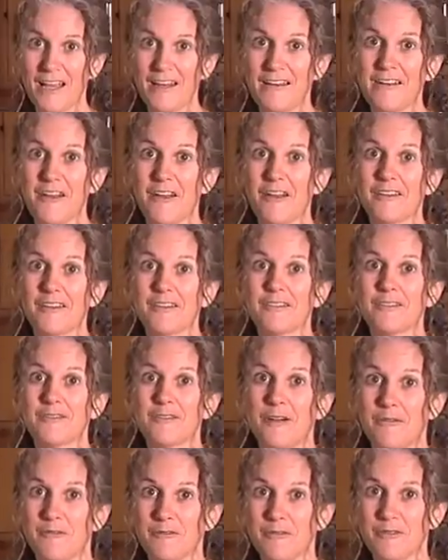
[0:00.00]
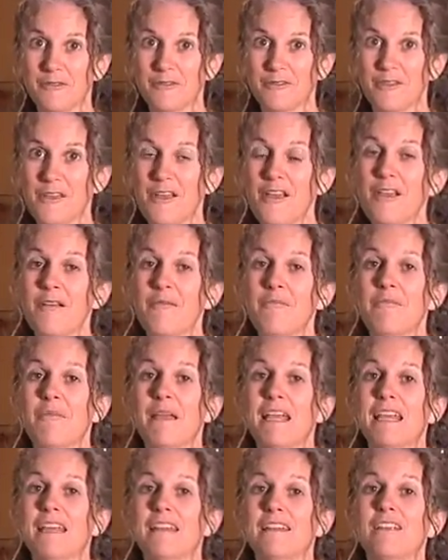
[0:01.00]
and nut truffles
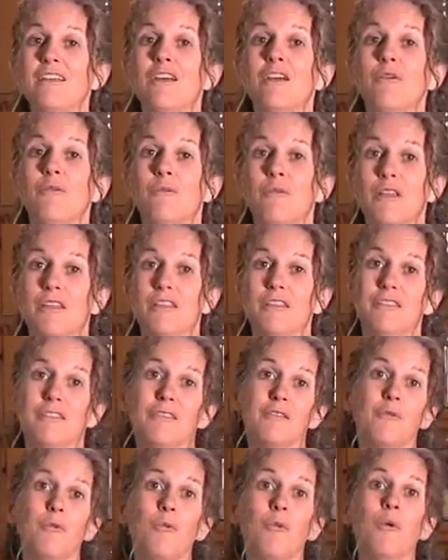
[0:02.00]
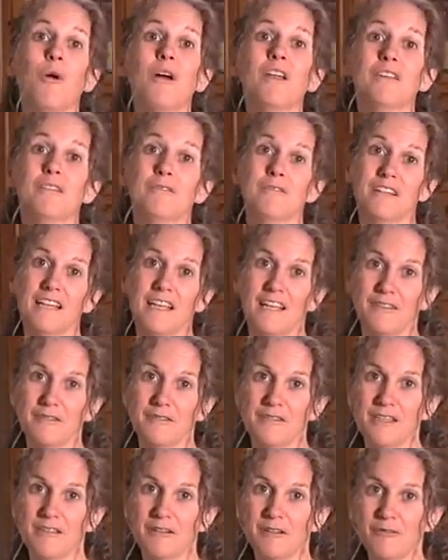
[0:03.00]
made with wonderfully
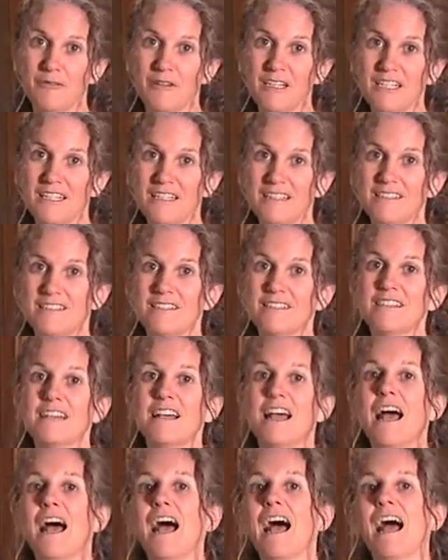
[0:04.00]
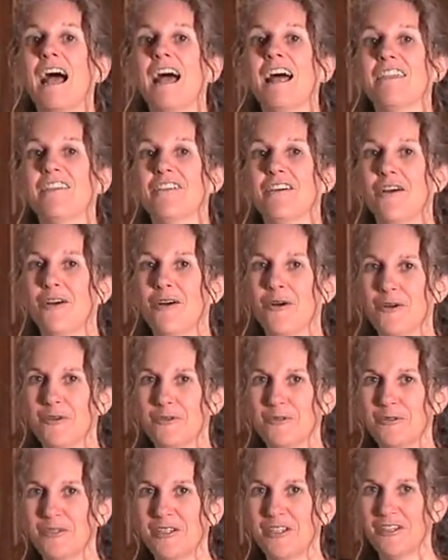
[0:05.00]
healthy ingredients and a
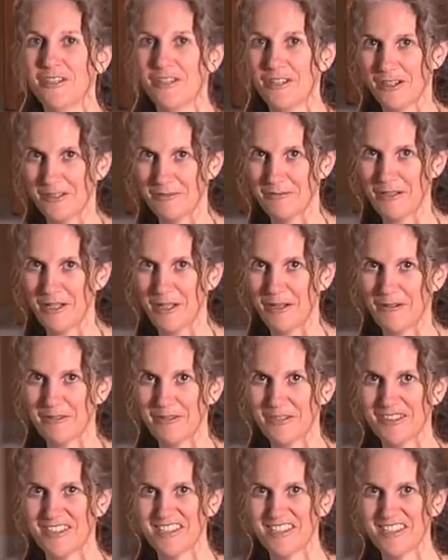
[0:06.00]
whole lot of love.